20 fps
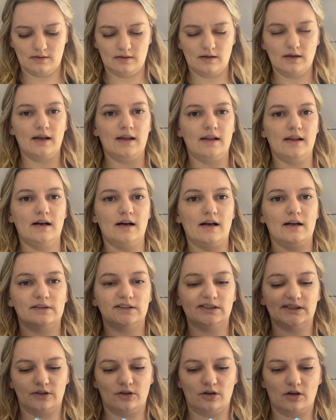And then I
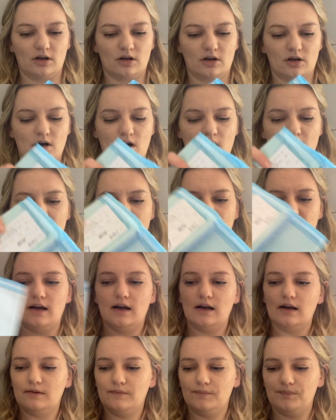also got
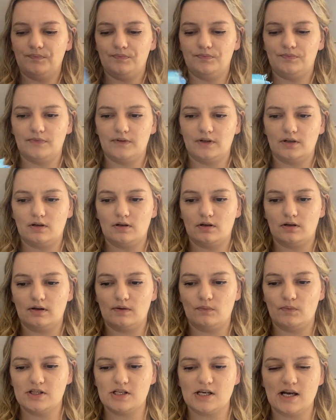Gaia,
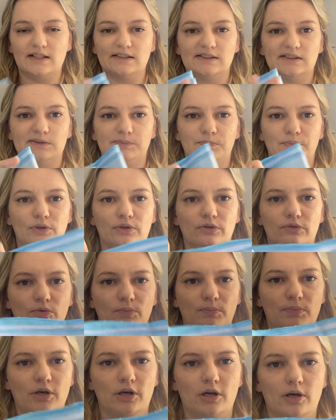which has this beautiful
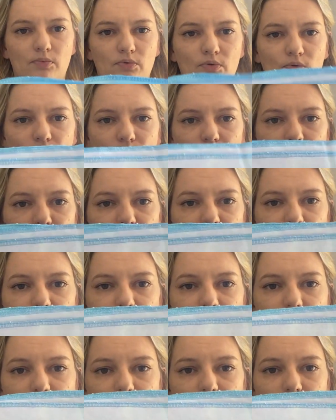purple hue
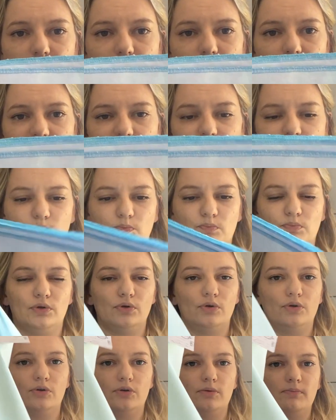to it. So it's
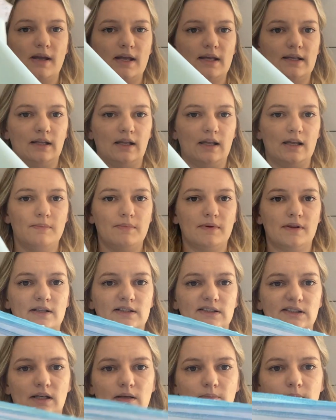blue mainly, but
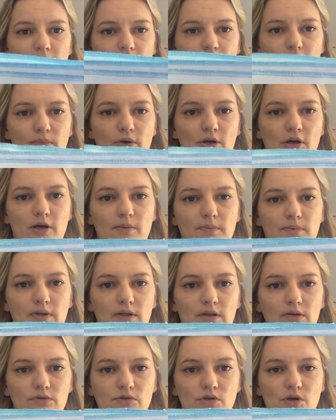there's like a bit of
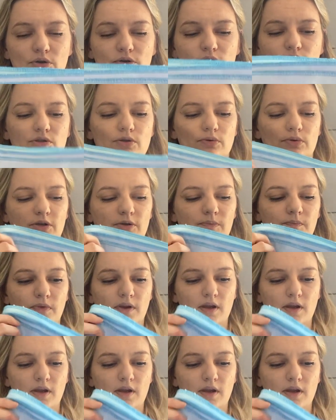purple tone to it.